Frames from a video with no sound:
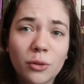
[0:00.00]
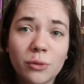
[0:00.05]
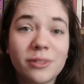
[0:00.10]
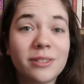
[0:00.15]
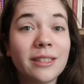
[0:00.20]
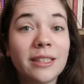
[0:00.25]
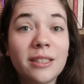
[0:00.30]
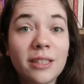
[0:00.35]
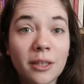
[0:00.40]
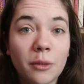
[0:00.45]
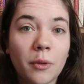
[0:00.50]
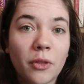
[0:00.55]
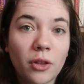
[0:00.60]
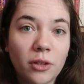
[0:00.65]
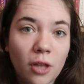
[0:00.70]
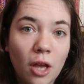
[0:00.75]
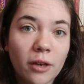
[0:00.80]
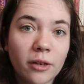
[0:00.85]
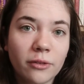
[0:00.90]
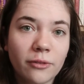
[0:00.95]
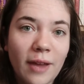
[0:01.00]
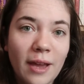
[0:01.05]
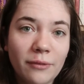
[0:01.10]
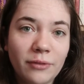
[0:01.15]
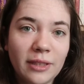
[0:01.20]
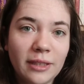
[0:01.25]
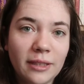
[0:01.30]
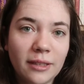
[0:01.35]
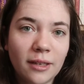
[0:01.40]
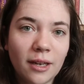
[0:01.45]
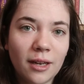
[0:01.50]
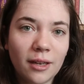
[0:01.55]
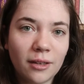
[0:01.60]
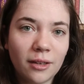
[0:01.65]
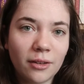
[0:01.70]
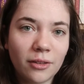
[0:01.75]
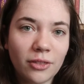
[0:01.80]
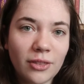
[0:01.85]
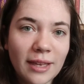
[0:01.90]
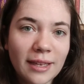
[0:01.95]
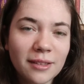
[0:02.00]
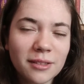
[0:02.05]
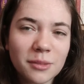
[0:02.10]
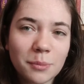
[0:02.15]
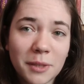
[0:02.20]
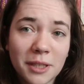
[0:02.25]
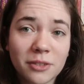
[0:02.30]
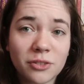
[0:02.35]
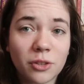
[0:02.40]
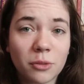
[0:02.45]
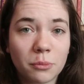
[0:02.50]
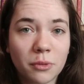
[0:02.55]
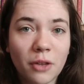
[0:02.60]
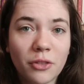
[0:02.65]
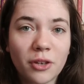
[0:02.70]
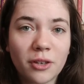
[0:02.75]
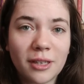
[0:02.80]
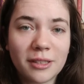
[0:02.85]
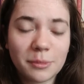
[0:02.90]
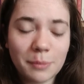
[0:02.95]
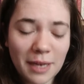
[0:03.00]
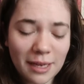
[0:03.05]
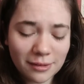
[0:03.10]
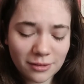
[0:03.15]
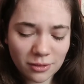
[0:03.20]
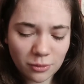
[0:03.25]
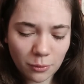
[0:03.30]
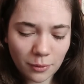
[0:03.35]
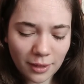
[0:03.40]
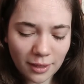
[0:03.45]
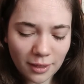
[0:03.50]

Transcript: who's dealing with a lot of heavy things because her brother has passed